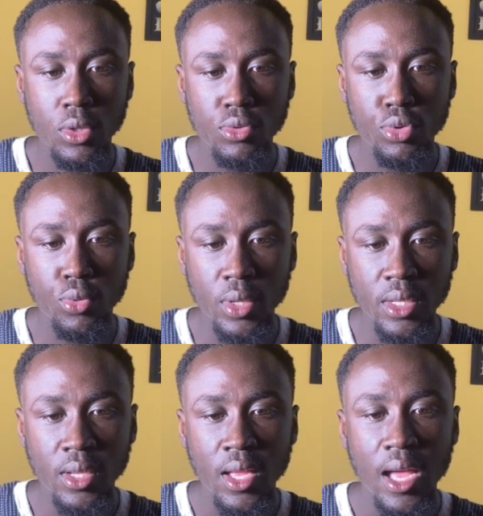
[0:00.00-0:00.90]
George
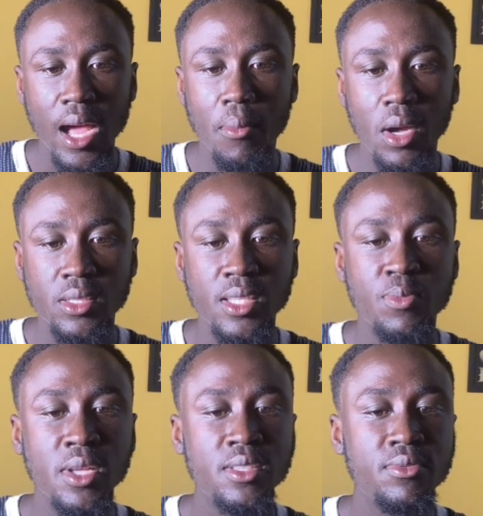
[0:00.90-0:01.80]
doing about
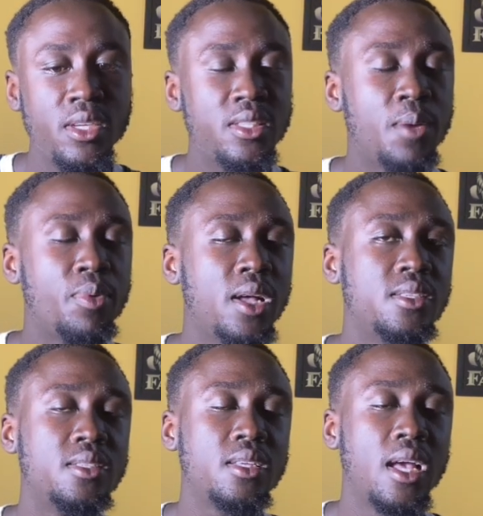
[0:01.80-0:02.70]
expensive data
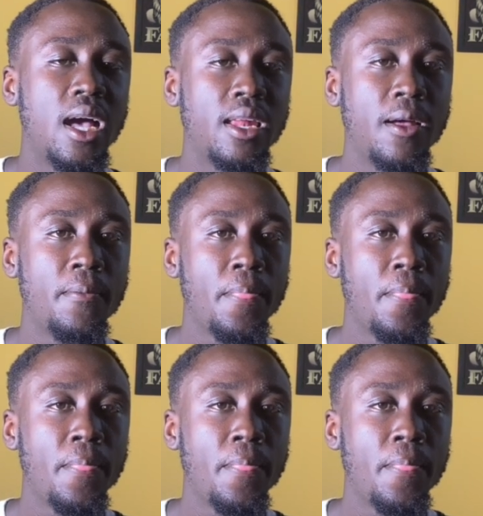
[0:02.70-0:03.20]
prices in Ghana?